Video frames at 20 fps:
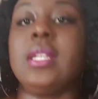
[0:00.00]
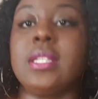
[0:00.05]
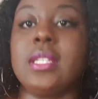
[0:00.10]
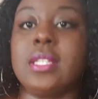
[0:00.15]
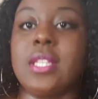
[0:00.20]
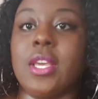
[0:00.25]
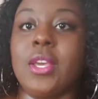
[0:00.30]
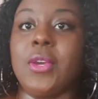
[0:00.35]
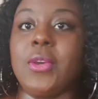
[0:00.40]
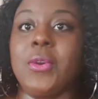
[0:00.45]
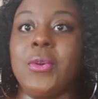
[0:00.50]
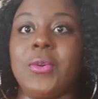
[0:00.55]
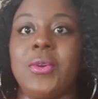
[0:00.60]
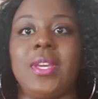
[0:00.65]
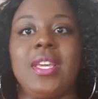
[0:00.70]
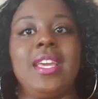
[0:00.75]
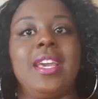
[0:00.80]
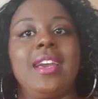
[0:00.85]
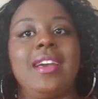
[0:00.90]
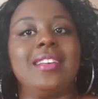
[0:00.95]
So
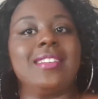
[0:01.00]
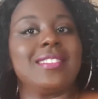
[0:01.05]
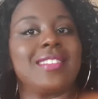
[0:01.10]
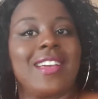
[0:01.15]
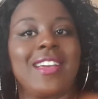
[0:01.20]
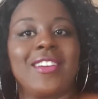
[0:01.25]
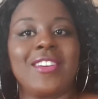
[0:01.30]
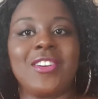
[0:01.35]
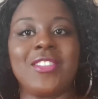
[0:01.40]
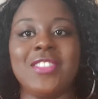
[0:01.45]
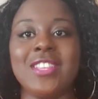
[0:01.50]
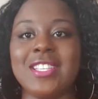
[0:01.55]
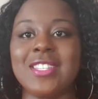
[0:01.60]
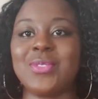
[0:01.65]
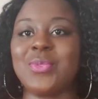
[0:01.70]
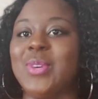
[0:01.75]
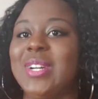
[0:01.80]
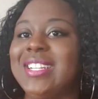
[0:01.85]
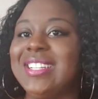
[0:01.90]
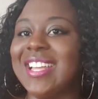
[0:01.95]
yeah, so I got
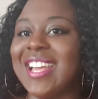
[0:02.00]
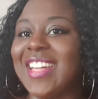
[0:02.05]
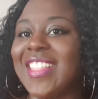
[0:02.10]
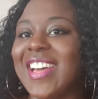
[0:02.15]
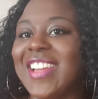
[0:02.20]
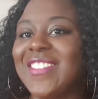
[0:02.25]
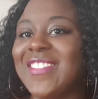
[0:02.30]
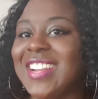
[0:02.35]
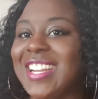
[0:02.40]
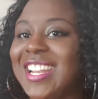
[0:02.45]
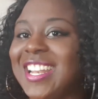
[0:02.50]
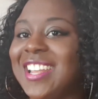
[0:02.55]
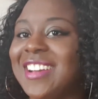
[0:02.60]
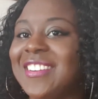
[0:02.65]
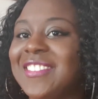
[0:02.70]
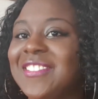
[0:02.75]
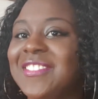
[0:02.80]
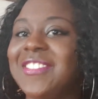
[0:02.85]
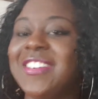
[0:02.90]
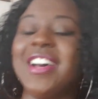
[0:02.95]
this one that I really
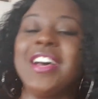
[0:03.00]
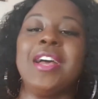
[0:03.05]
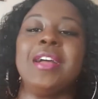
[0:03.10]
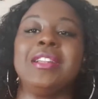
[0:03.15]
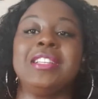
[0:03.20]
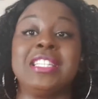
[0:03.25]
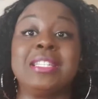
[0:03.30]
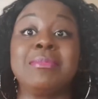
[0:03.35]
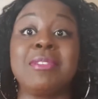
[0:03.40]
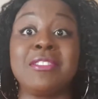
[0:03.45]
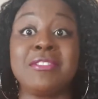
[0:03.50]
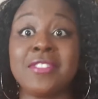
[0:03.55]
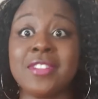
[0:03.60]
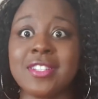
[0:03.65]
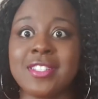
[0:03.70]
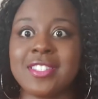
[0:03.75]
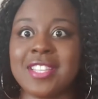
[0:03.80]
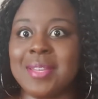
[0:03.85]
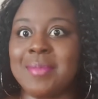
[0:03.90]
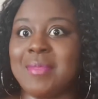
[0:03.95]
love. This is my
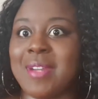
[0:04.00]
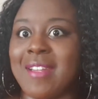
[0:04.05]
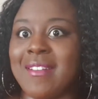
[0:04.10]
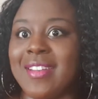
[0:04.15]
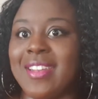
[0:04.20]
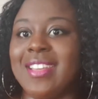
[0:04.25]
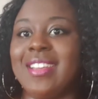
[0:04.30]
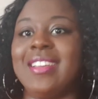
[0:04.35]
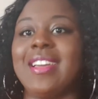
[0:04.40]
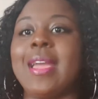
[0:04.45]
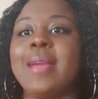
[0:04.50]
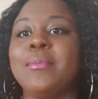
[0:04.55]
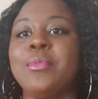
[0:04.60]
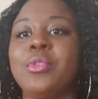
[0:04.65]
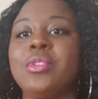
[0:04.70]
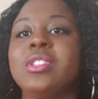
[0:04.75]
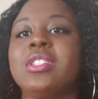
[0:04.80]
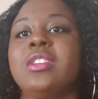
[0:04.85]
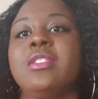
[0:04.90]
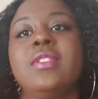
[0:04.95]
first time wearing it. I
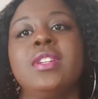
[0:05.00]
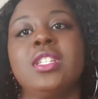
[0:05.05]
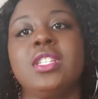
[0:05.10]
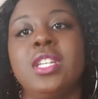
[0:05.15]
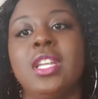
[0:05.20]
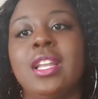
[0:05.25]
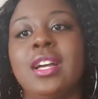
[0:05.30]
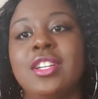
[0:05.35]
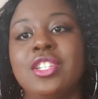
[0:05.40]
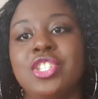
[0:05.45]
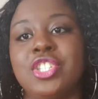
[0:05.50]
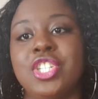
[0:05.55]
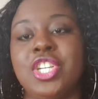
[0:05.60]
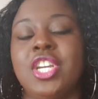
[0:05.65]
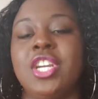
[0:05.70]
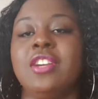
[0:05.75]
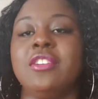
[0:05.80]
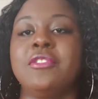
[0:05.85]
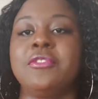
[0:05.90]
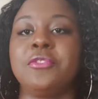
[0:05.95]
bought it originally last
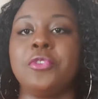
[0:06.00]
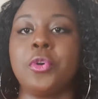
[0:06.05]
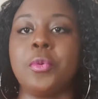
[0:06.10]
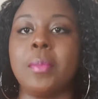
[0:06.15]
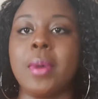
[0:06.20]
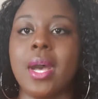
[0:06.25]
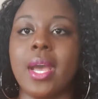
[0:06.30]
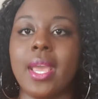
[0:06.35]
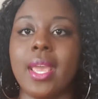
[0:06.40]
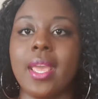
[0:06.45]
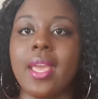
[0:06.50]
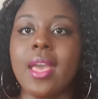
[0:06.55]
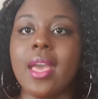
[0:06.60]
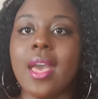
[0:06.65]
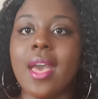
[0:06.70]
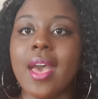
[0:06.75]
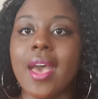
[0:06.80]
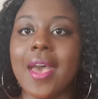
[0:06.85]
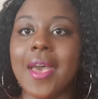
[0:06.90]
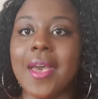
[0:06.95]
year for my
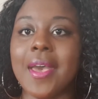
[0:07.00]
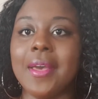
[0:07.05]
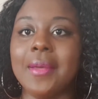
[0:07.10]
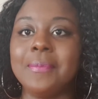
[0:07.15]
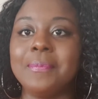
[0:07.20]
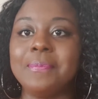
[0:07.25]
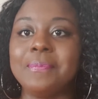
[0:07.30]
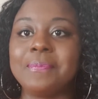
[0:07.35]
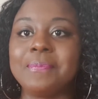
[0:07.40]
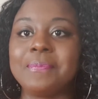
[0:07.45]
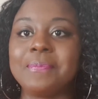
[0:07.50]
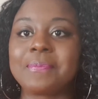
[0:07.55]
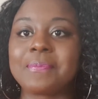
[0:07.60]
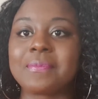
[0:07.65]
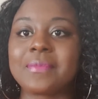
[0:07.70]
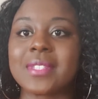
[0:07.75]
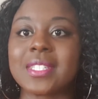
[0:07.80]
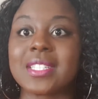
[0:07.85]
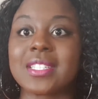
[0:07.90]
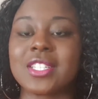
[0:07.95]

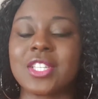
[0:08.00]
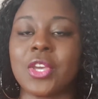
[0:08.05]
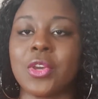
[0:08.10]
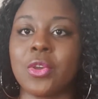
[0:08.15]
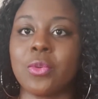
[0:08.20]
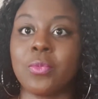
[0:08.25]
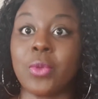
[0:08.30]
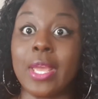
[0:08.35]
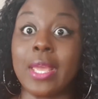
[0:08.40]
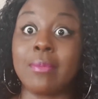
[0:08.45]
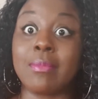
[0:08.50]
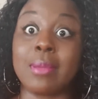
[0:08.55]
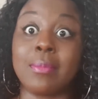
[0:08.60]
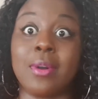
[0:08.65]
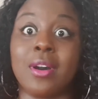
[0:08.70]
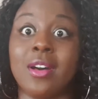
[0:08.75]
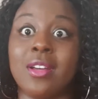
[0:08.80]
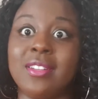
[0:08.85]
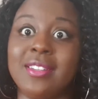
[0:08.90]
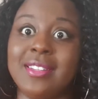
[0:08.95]
to go away with my
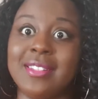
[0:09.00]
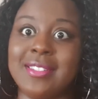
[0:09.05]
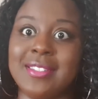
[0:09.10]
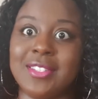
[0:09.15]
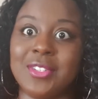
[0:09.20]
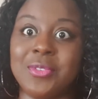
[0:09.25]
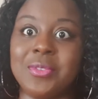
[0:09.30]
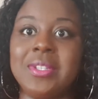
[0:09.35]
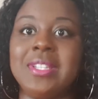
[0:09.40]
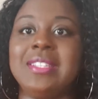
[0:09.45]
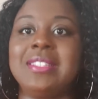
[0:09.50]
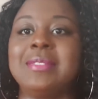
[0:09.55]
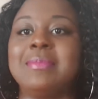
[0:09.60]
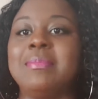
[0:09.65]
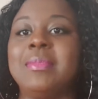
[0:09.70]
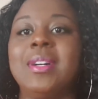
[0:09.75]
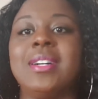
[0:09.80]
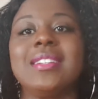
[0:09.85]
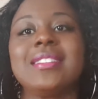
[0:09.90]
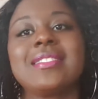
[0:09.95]
partner to Greece,
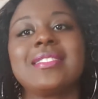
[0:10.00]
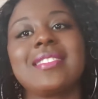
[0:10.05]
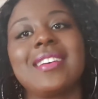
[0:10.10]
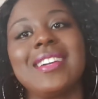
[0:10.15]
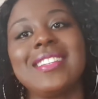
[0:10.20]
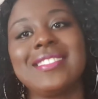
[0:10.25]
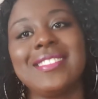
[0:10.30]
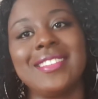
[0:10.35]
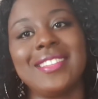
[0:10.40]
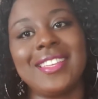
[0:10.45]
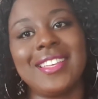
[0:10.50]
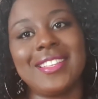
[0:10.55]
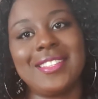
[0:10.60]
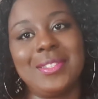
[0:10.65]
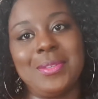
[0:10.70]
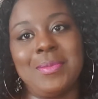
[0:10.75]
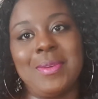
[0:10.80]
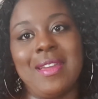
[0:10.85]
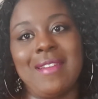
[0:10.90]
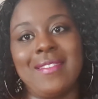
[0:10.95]
but I didn't get
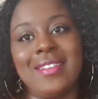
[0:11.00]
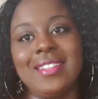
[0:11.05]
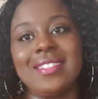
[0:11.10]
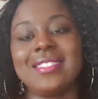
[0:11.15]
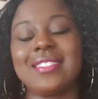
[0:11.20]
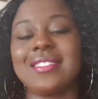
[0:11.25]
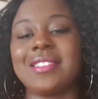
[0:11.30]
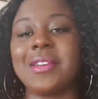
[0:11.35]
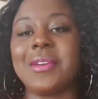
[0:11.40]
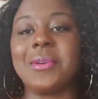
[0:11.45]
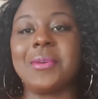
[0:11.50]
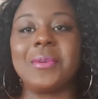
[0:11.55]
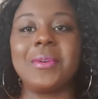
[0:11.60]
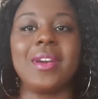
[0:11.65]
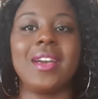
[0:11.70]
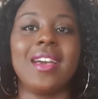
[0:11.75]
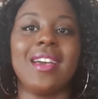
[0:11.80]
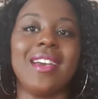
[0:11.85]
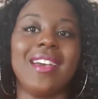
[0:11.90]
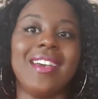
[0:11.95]
to wear it, so
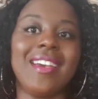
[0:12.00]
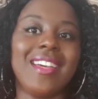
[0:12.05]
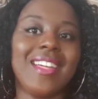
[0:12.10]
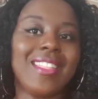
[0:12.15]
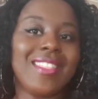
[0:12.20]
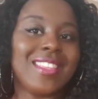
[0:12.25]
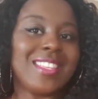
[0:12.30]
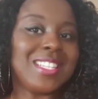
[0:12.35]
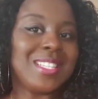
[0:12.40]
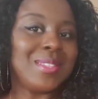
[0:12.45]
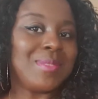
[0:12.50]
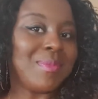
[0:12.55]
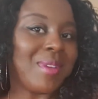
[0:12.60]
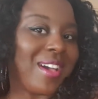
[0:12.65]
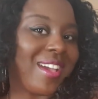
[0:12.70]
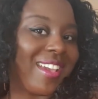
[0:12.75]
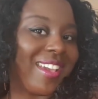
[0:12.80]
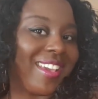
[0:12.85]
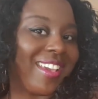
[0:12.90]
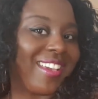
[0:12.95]
this is
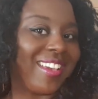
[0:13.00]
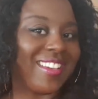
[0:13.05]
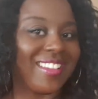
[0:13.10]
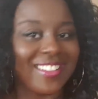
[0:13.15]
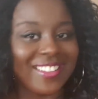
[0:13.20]
my